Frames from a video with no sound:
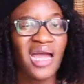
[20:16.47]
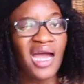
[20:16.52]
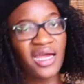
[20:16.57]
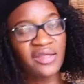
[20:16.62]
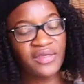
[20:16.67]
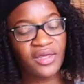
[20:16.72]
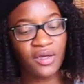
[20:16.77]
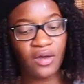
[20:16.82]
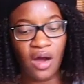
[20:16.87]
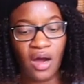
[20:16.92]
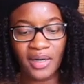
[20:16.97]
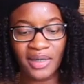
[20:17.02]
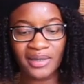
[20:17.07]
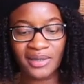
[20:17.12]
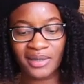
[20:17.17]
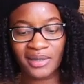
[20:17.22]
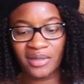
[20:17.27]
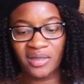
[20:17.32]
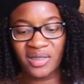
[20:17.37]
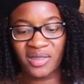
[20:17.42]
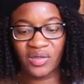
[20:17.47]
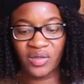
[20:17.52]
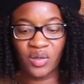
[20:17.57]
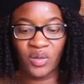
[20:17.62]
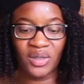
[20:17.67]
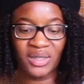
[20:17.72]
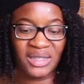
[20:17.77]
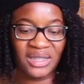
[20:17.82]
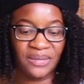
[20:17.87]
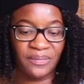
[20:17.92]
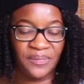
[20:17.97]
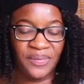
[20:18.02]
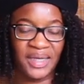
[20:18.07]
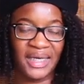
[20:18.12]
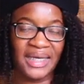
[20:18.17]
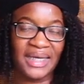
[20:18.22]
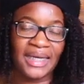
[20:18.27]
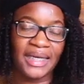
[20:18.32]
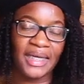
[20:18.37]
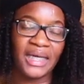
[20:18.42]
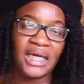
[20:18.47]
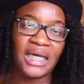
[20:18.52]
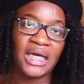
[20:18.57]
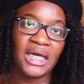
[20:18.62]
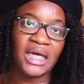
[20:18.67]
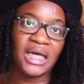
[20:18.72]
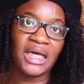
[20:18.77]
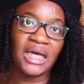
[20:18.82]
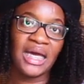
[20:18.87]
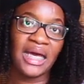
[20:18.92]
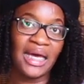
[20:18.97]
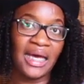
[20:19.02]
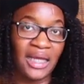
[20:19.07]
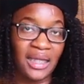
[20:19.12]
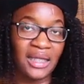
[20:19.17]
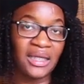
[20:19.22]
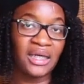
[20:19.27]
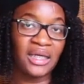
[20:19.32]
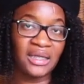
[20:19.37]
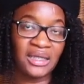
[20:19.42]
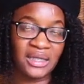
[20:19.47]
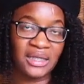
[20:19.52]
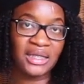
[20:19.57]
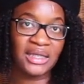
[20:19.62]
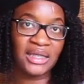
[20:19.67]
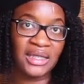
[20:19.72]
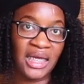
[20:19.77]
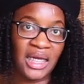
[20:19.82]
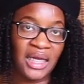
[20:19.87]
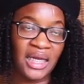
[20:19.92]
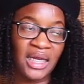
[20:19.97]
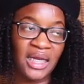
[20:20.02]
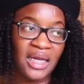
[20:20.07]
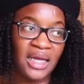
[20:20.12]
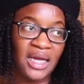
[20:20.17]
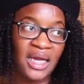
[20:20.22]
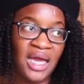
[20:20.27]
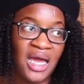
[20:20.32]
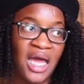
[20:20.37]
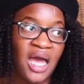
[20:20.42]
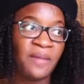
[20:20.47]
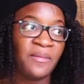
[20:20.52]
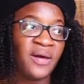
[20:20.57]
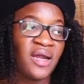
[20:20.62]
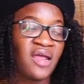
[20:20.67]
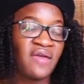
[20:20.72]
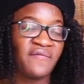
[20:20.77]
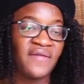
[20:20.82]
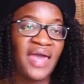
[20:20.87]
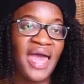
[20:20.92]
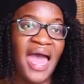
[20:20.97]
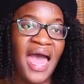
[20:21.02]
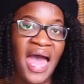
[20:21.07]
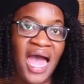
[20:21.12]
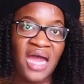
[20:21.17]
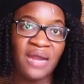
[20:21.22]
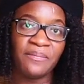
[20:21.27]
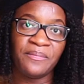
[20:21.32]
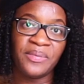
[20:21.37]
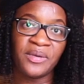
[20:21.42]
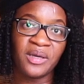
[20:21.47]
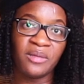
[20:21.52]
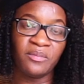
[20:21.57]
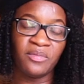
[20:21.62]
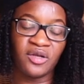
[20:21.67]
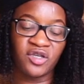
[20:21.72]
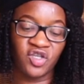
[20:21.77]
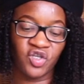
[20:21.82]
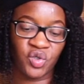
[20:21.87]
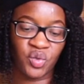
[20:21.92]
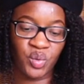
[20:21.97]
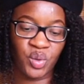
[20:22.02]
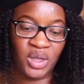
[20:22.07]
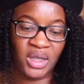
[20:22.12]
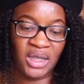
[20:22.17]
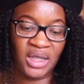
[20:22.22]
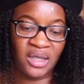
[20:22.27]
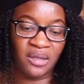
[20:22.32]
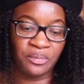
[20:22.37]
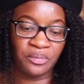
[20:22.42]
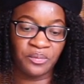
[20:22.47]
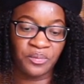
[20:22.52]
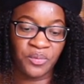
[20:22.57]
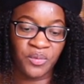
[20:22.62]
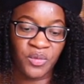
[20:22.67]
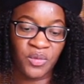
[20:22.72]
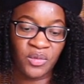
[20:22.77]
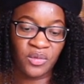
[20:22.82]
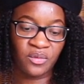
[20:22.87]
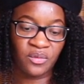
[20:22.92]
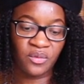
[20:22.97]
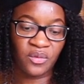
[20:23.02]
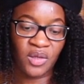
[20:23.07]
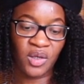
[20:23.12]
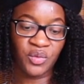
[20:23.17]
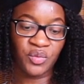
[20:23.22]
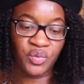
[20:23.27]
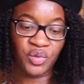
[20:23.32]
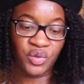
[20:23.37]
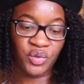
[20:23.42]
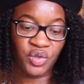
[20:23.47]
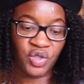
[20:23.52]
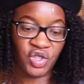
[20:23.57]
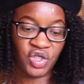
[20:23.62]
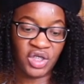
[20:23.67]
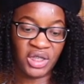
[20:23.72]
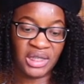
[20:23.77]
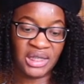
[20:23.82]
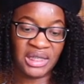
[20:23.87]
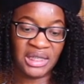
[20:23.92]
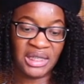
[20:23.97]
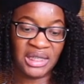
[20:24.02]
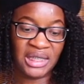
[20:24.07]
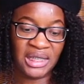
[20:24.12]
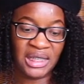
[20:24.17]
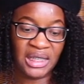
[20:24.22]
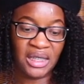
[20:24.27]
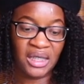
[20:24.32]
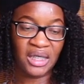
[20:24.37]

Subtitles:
I think, honestly, they're going to pick Ella to stay. But if it had been between Ruchi